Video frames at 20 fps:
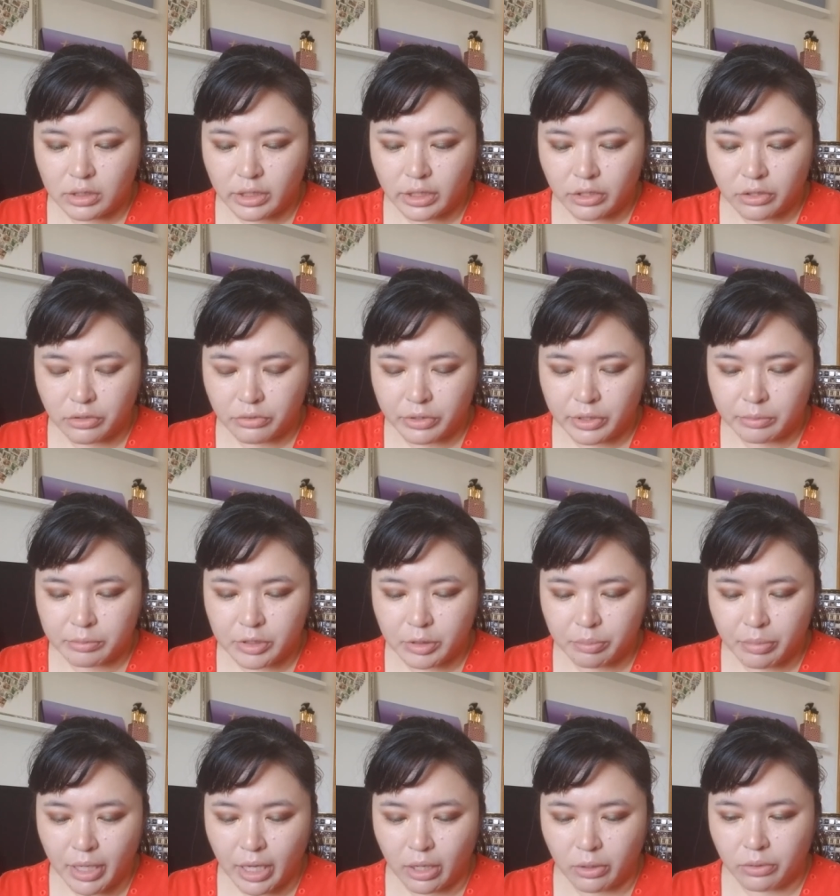a cream to
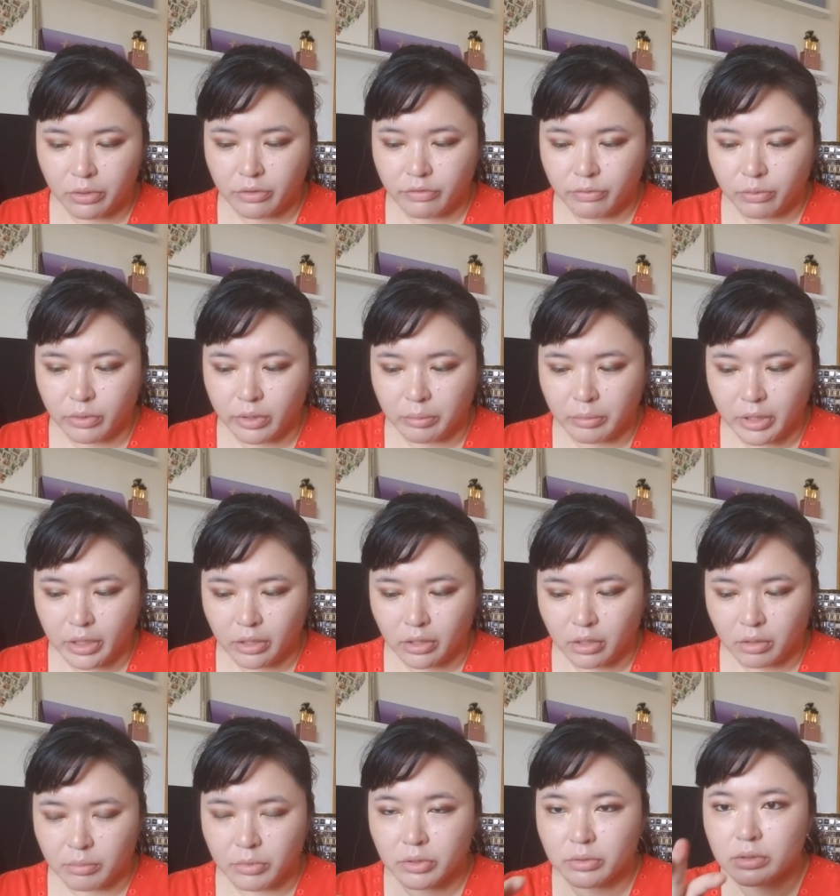powder formula
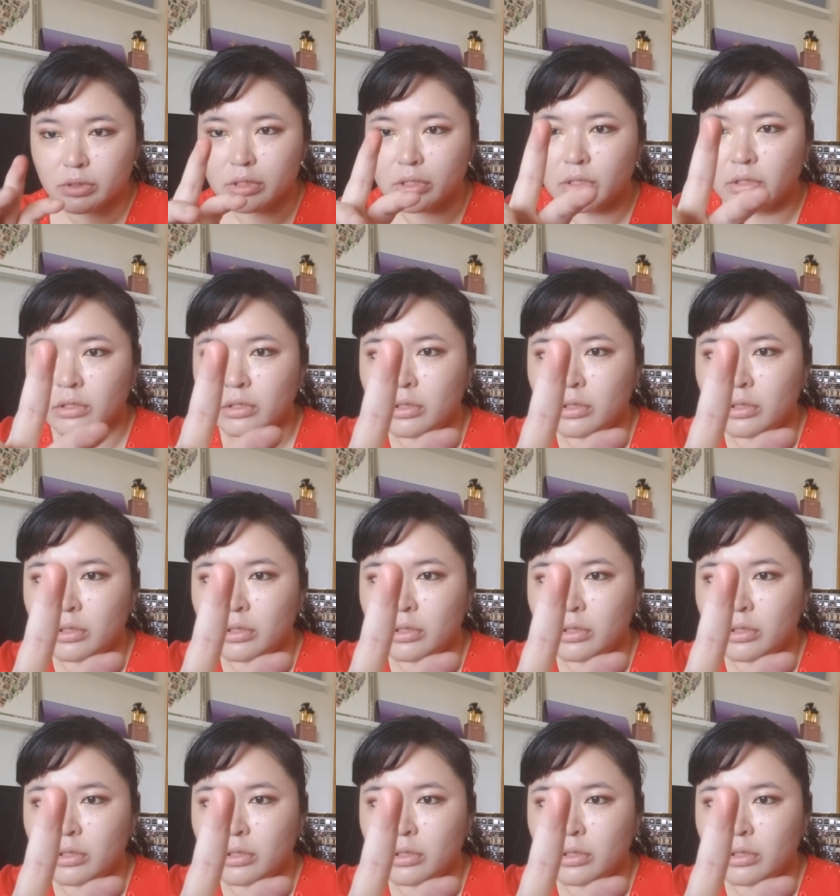almost.